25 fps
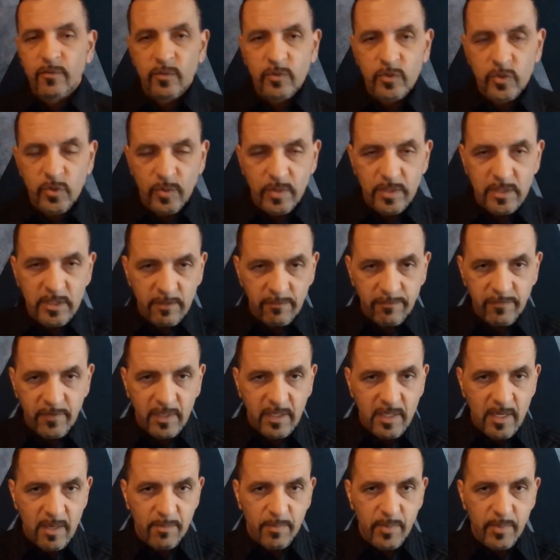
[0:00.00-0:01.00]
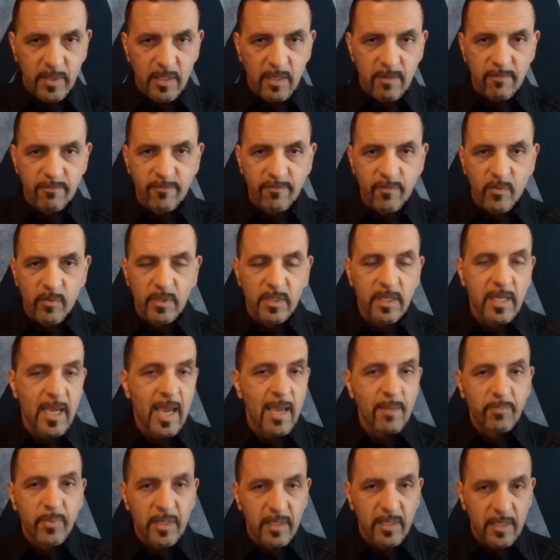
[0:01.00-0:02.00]
to a different company for
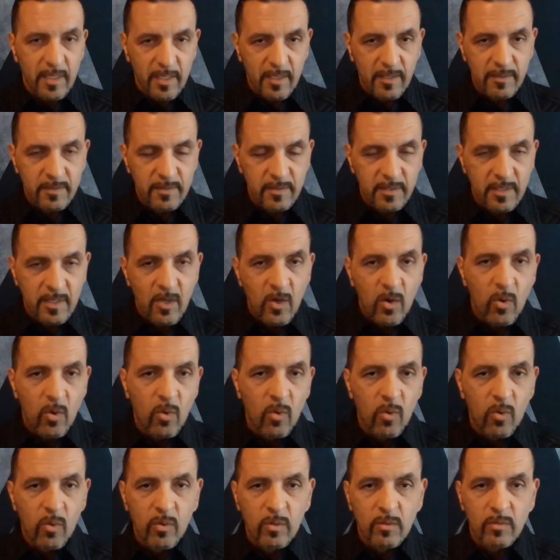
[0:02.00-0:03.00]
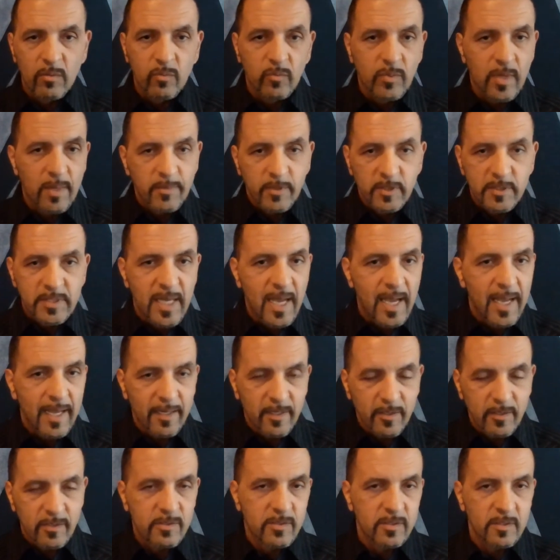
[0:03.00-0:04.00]
camping gear or rubber
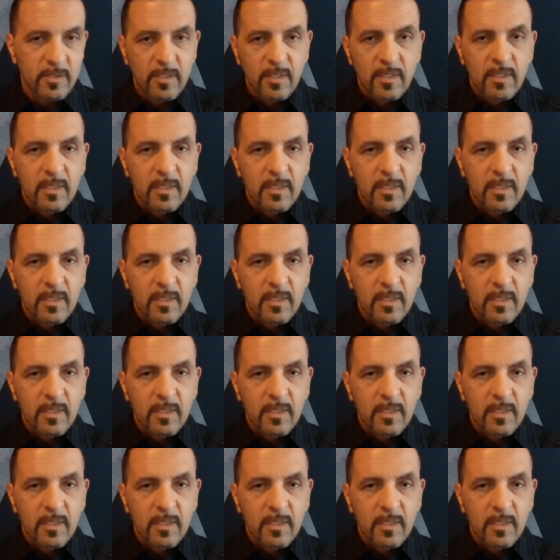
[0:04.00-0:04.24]
tires.